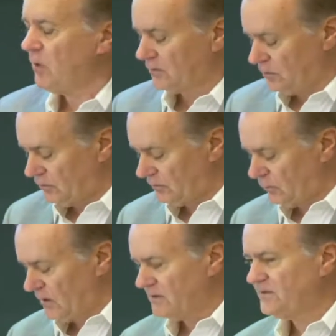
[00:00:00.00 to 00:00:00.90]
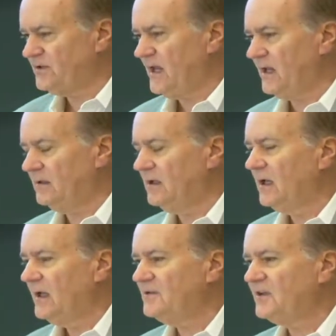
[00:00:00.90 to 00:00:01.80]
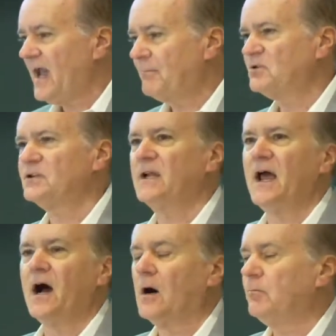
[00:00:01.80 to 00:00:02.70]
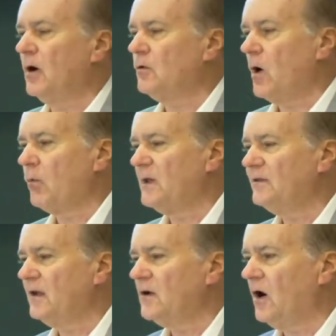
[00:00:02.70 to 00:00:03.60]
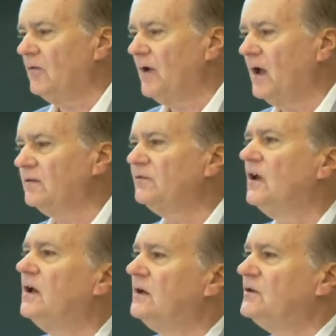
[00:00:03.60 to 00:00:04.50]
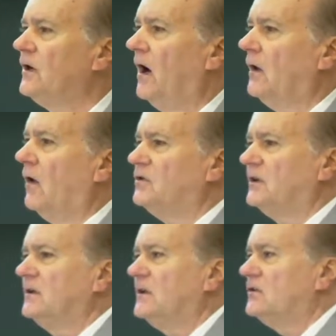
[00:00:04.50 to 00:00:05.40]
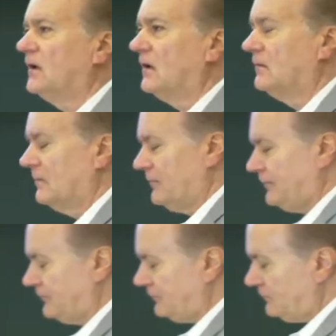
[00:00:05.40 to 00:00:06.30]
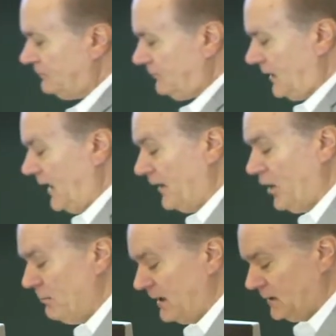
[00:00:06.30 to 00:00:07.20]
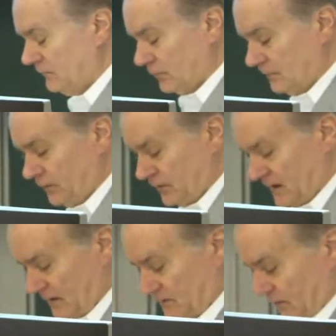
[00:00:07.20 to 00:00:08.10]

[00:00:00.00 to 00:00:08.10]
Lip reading: what Gordon Wells said is captured now by what we think of as dialogic teaching. I know many of you have heard that